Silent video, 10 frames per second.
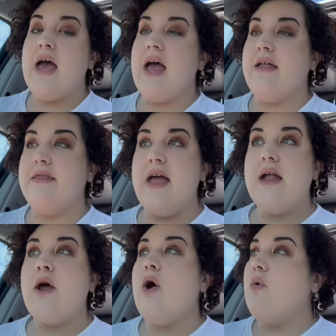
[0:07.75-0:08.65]
And
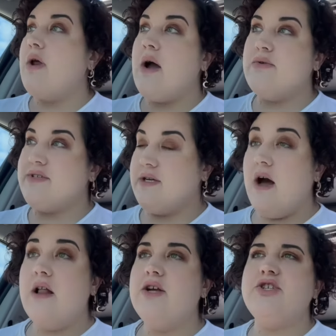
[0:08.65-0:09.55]
then when I was in
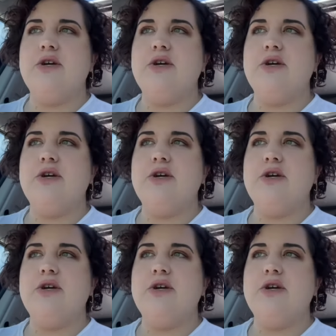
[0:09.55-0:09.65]
college,